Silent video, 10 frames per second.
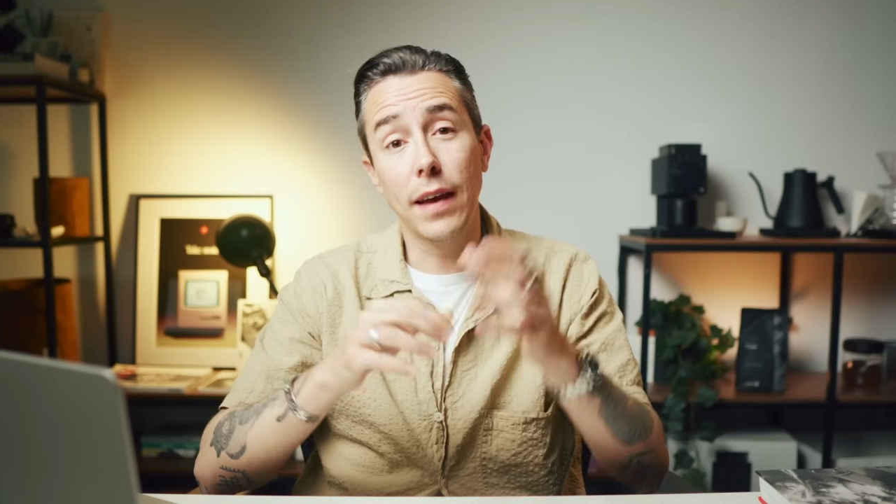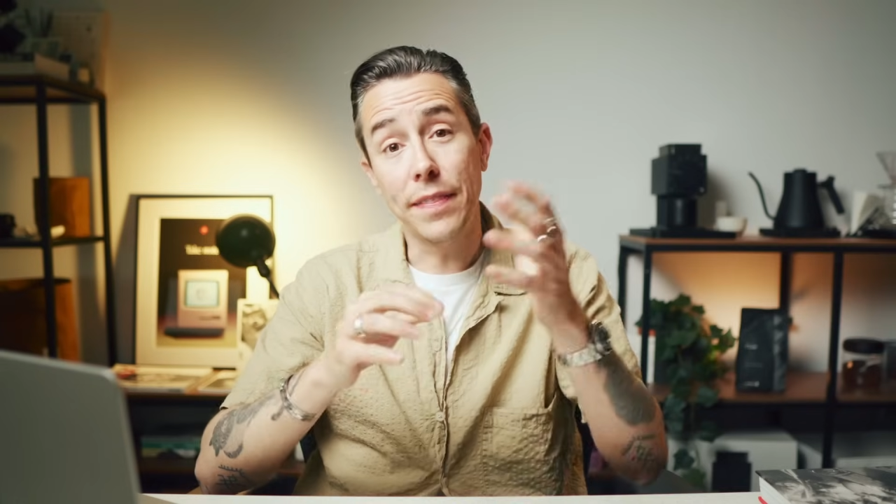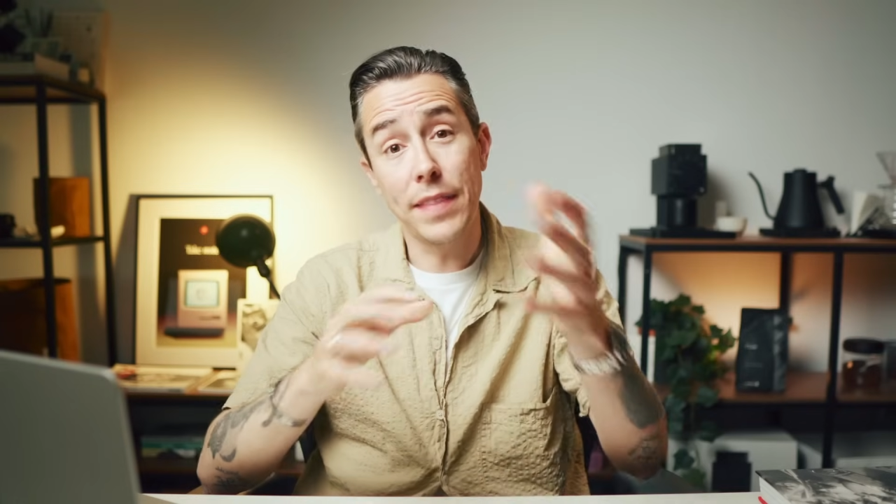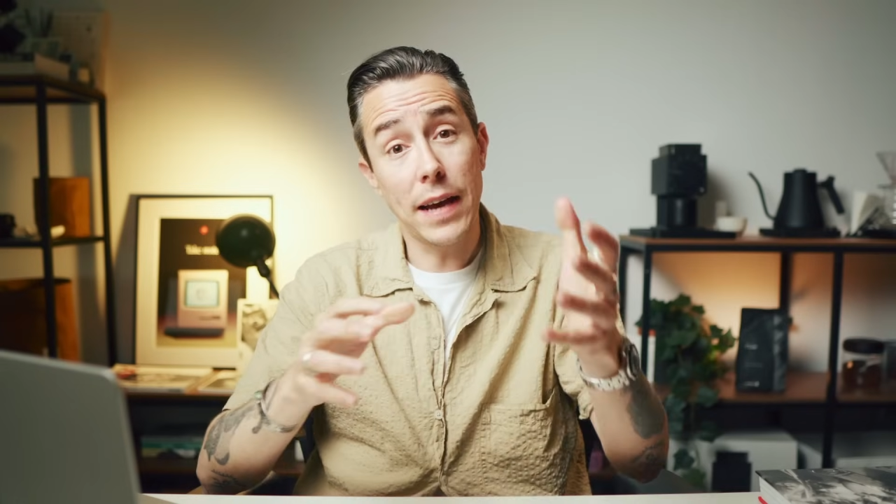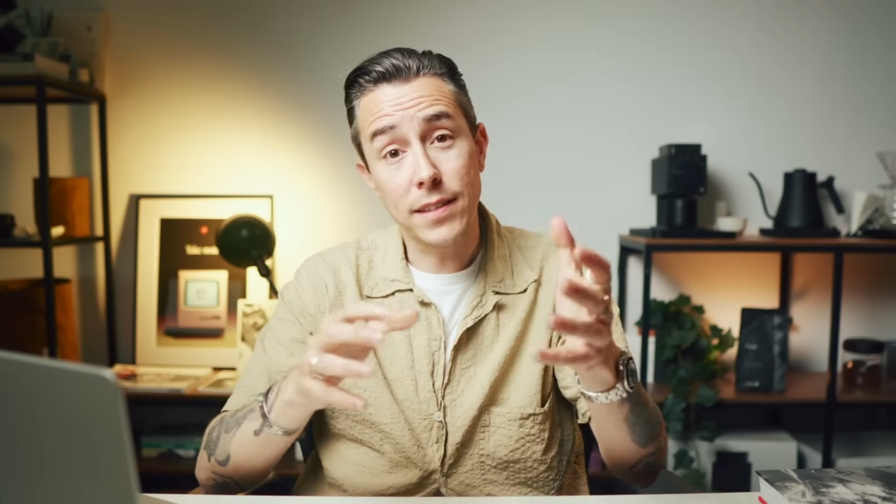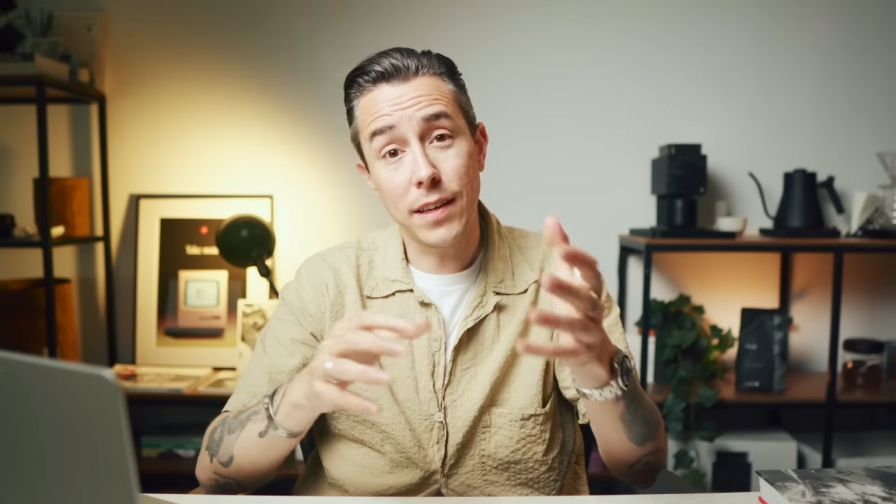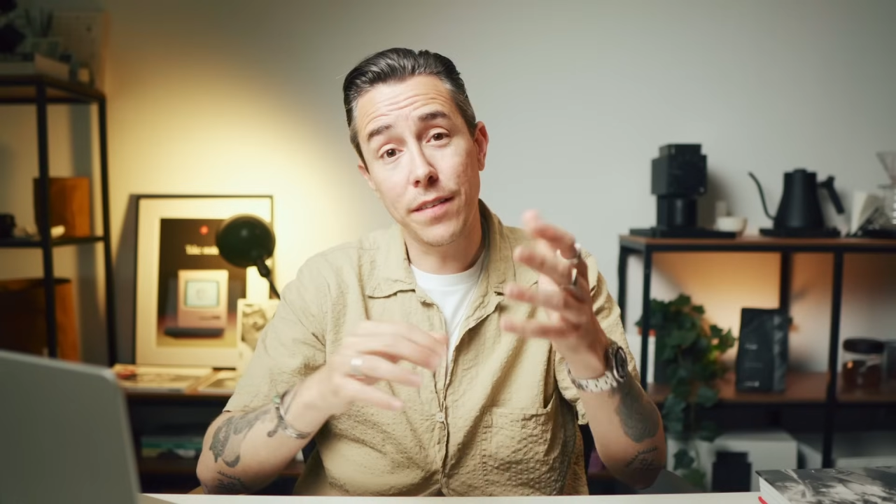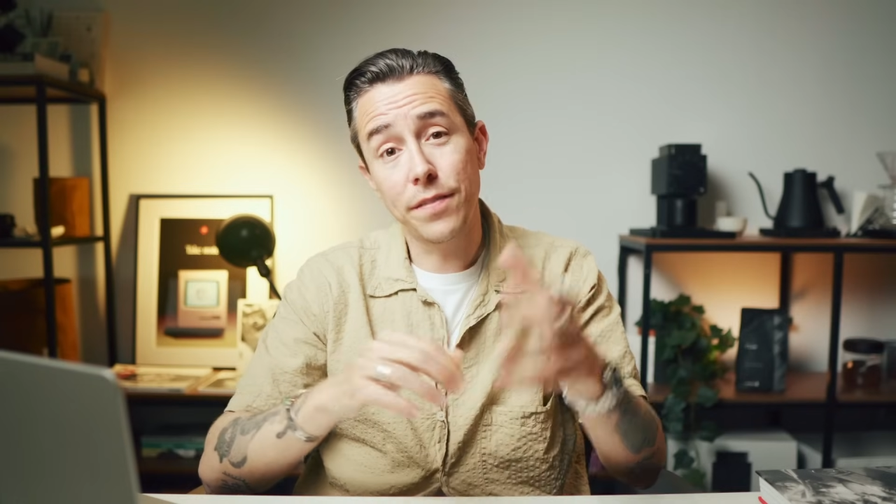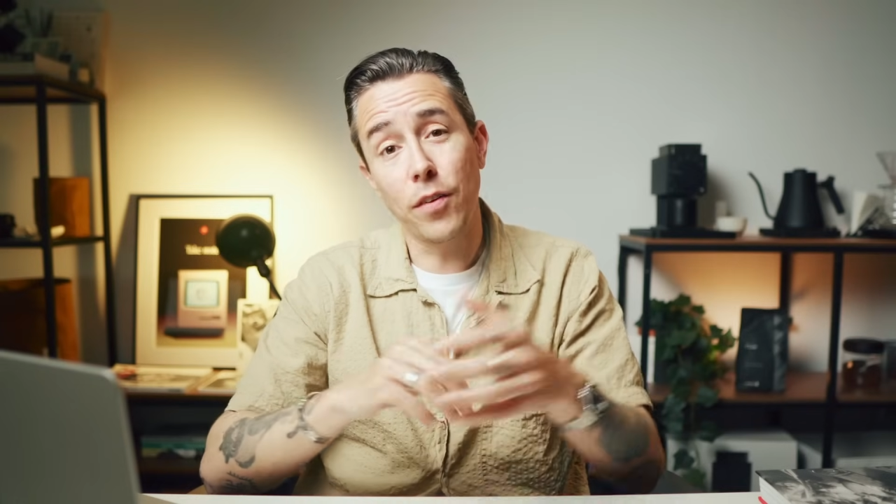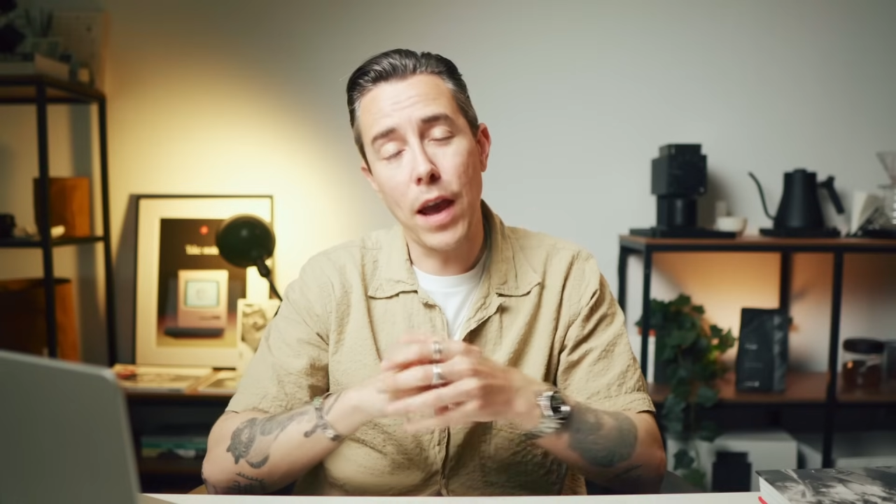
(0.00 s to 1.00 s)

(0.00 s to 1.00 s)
And that's it for